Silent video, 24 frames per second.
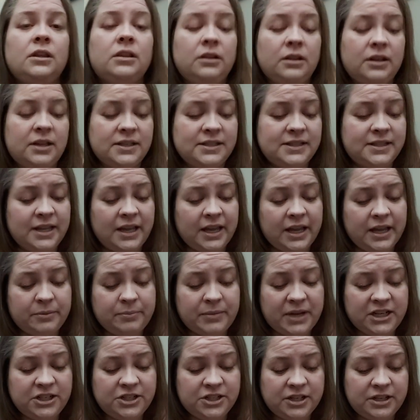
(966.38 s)
because they had
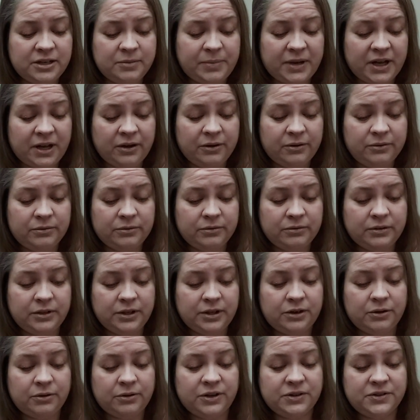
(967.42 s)
mentioned about,
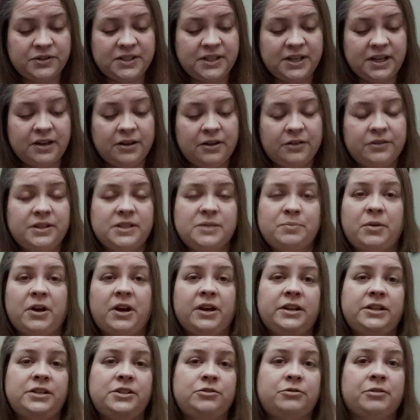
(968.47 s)
you know, you're seeing all these
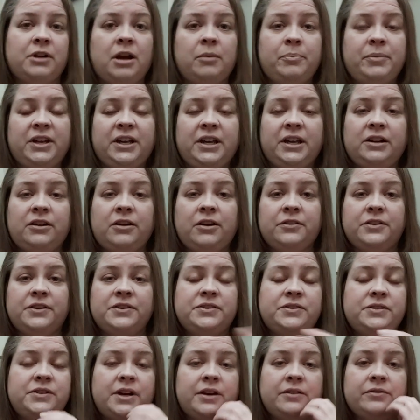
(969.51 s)
bodies dropping and all
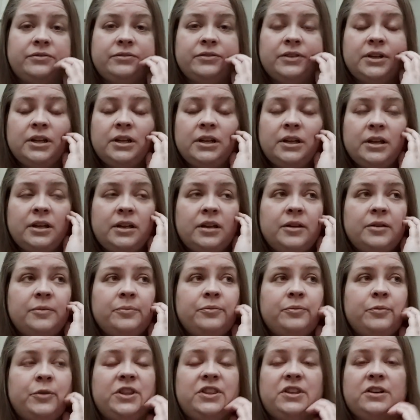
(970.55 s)
this stuff
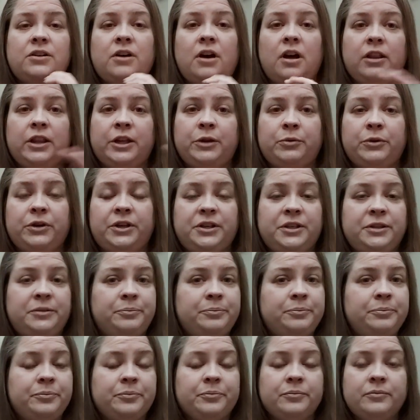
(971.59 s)
within Hollywood
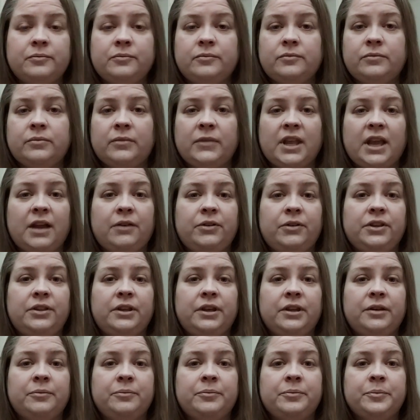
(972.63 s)
and
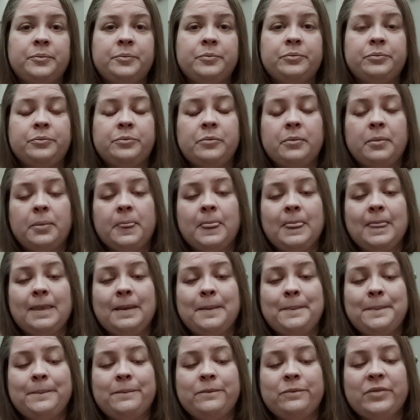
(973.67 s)
everything.
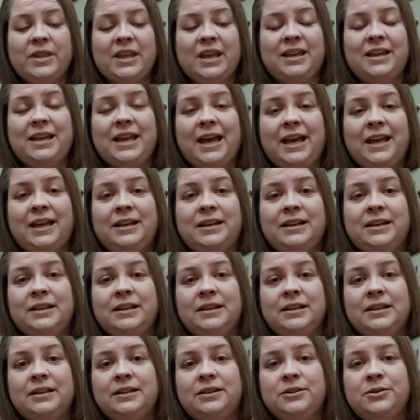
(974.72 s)
Again,
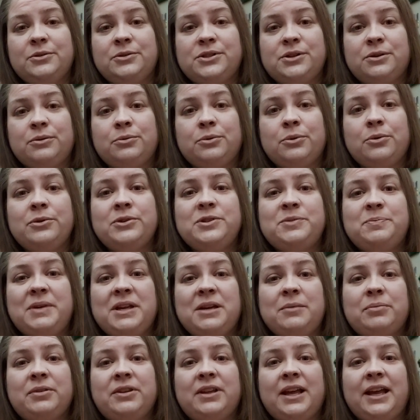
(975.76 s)
those are roles
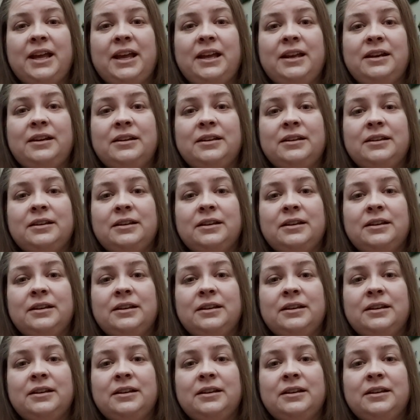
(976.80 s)
being played.